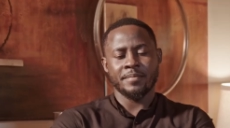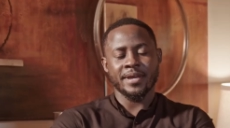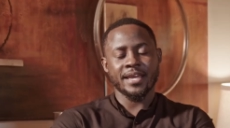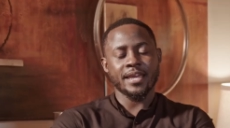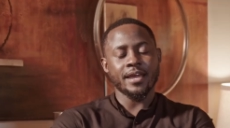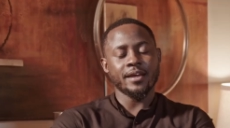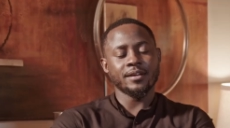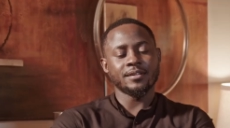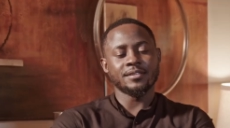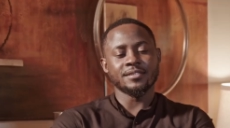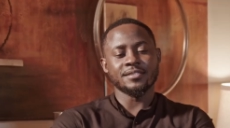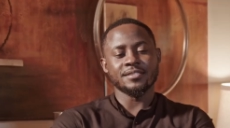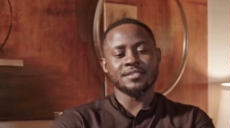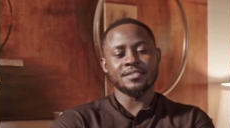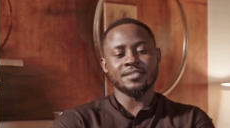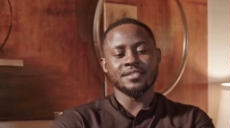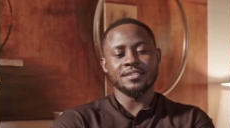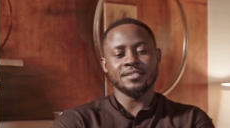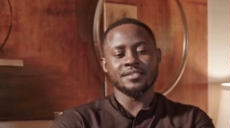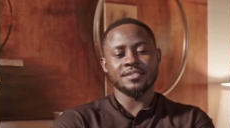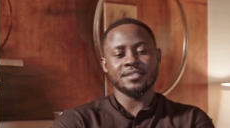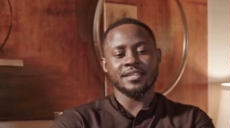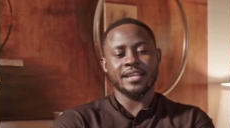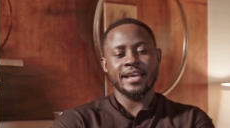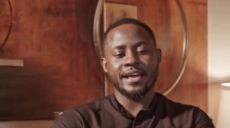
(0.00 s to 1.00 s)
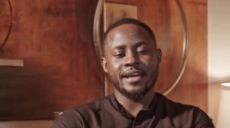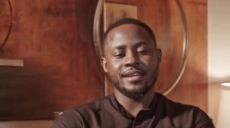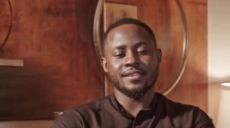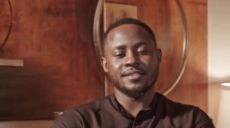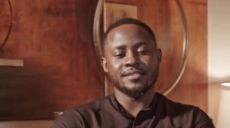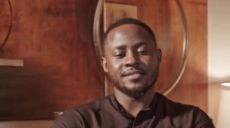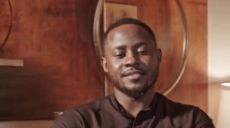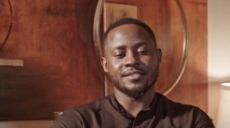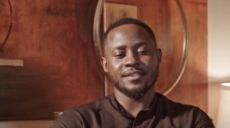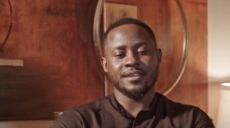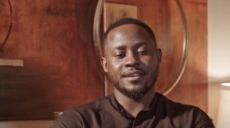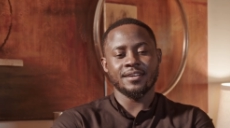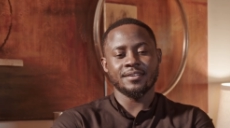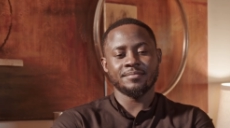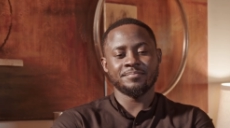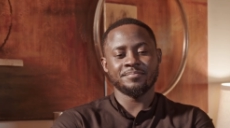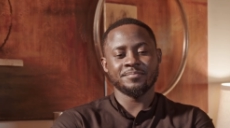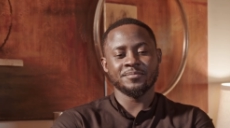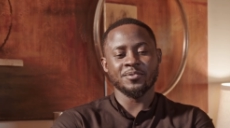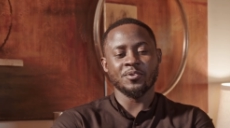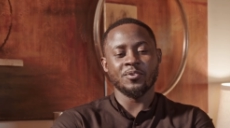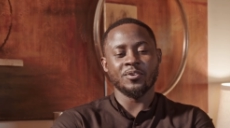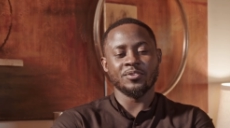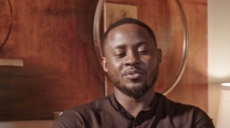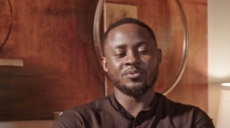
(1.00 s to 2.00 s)
My character this season has uh,
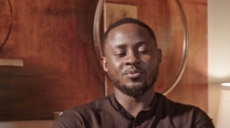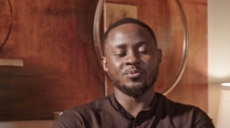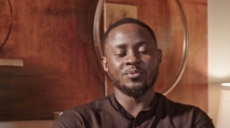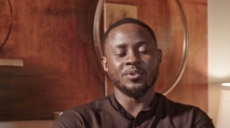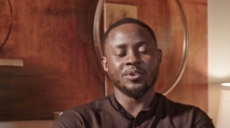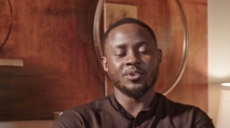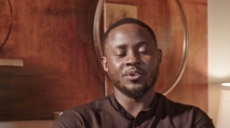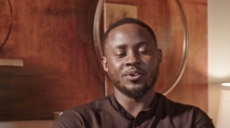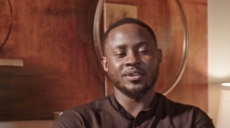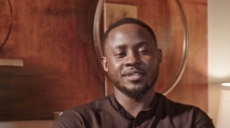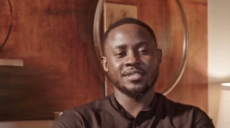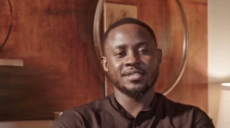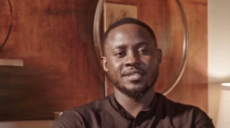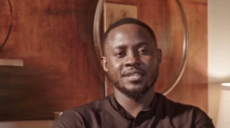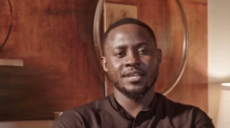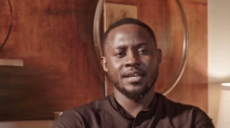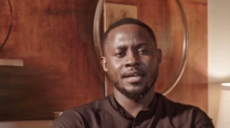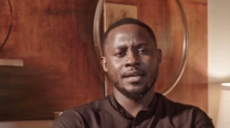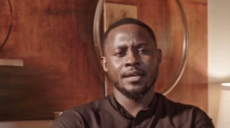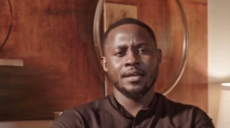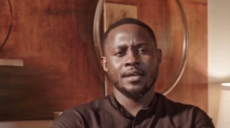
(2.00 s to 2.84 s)
gone through a lot.